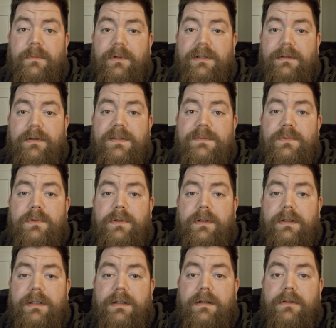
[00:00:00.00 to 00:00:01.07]
would lose
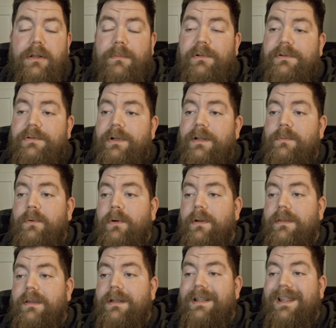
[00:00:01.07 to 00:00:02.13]
more in a global trade war
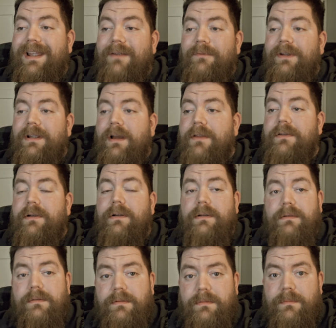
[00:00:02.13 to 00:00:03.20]
than every
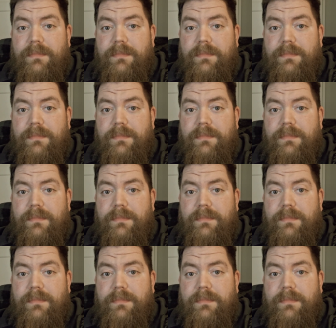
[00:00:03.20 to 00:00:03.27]
other